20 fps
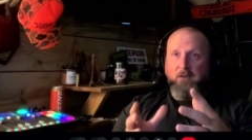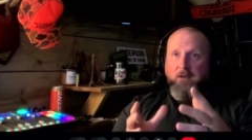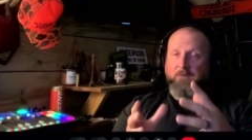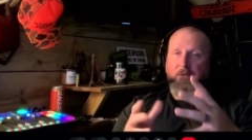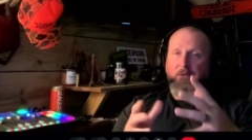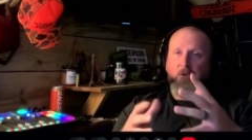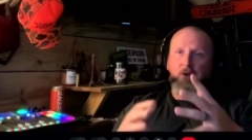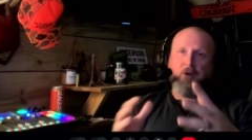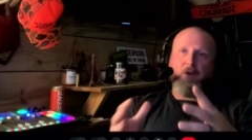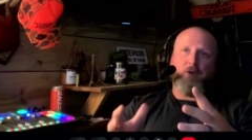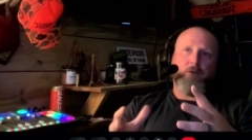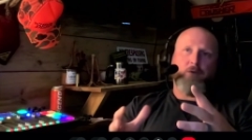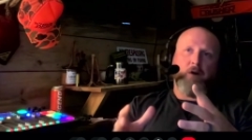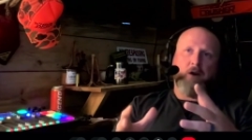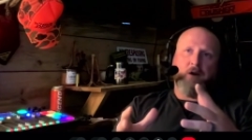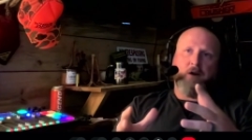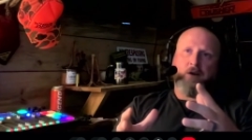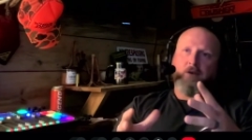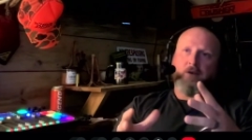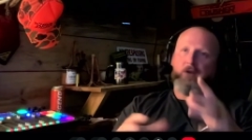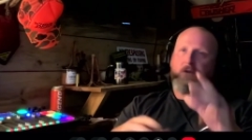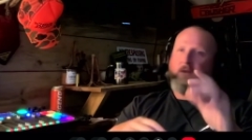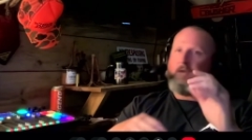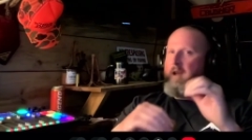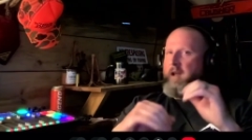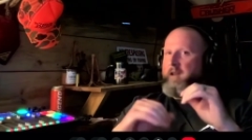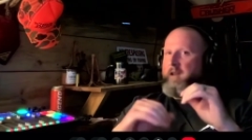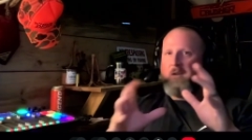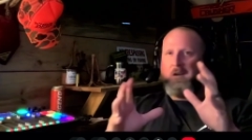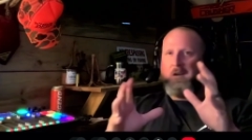if you're a new hunter and you're
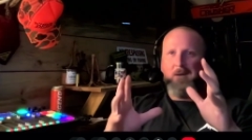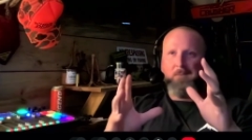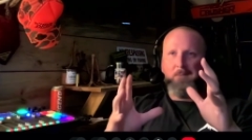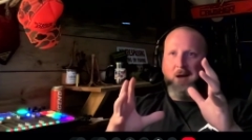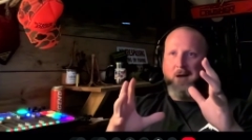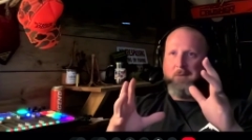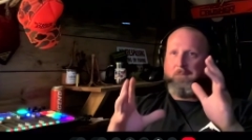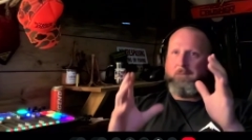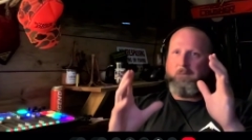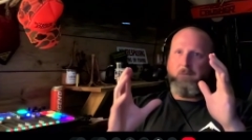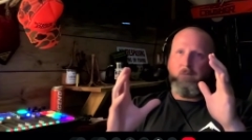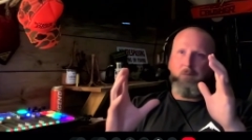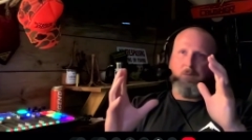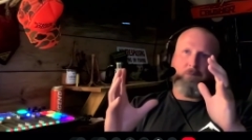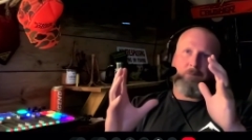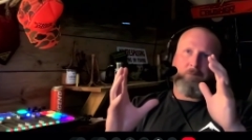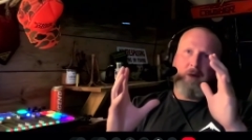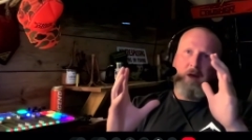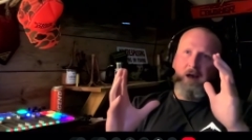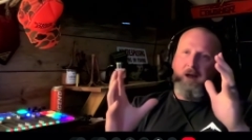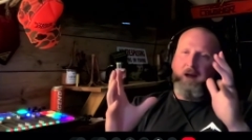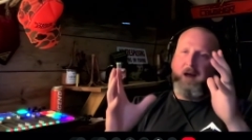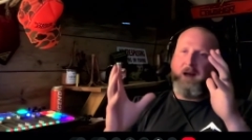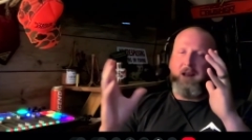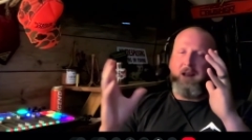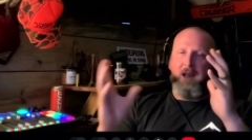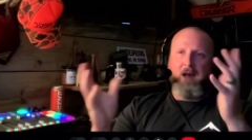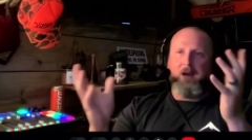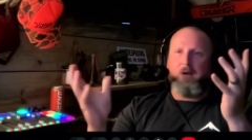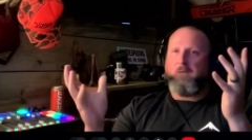like, look,
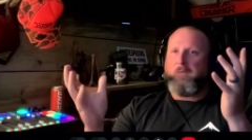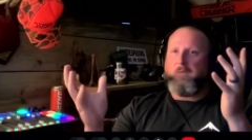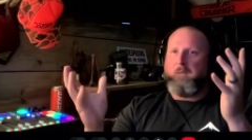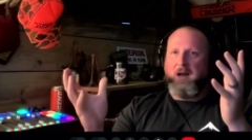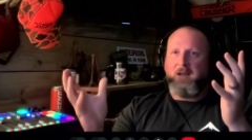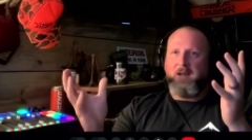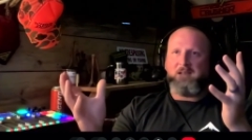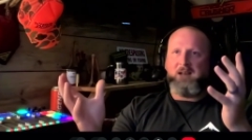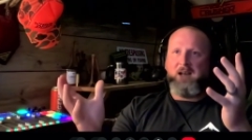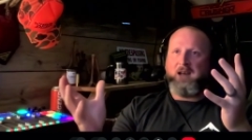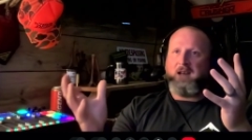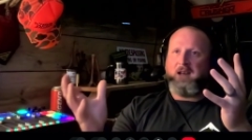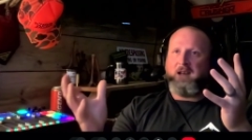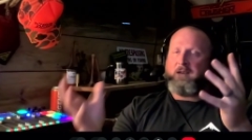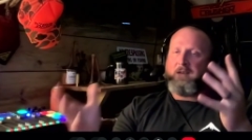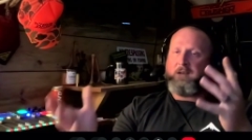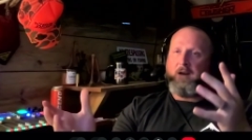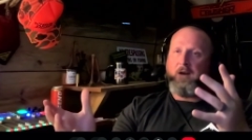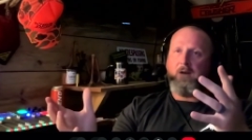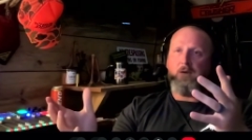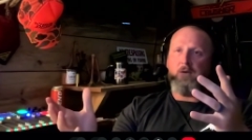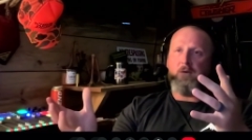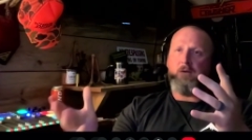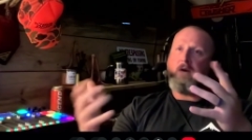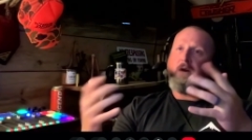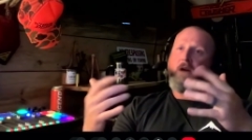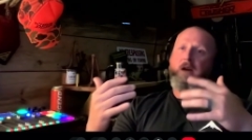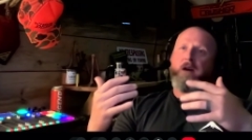I don't mind tagging a doe.